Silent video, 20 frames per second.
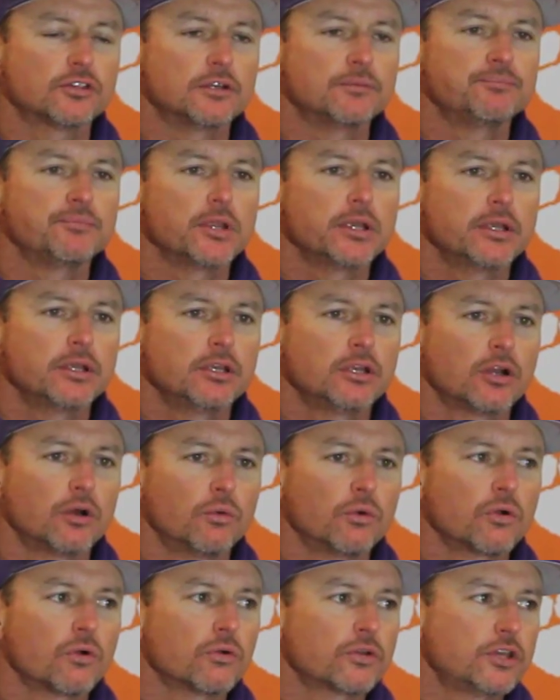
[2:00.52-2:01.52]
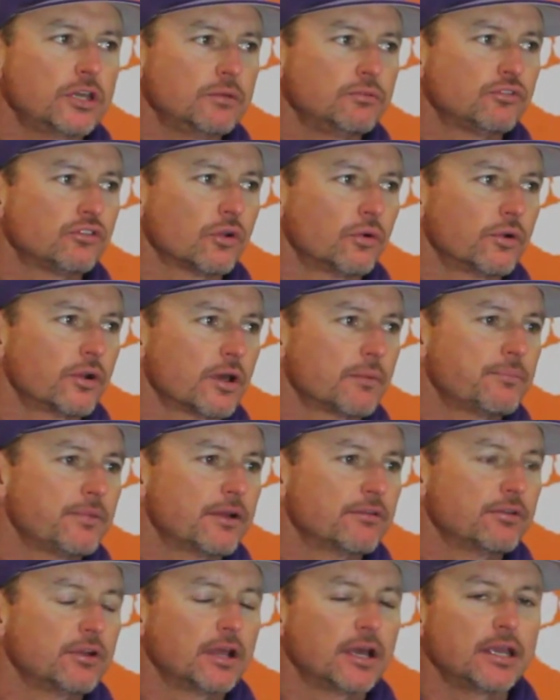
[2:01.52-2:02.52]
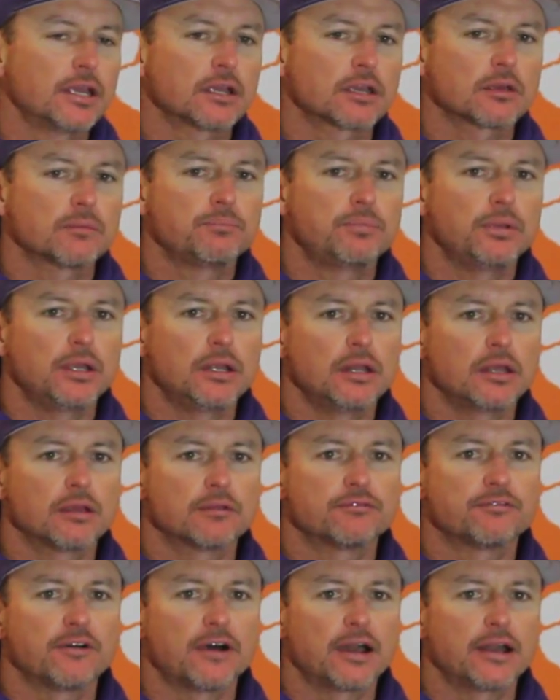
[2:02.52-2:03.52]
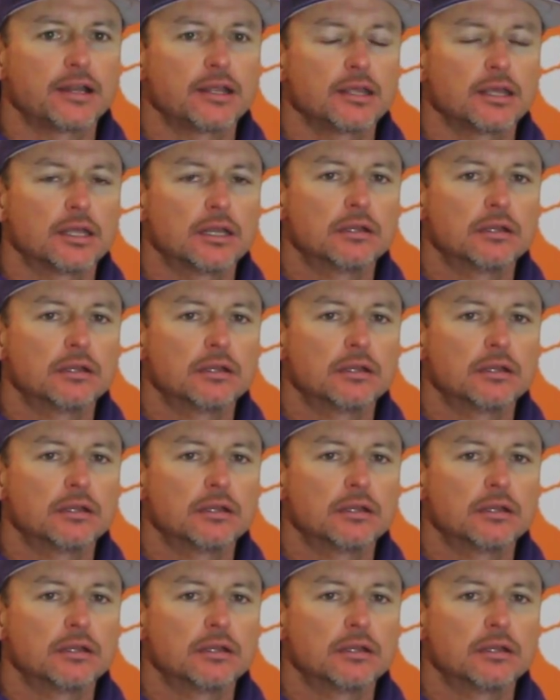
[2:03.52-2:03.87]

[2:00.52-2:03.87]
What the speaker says: and we're going to keep showing up every day and competing and fighting.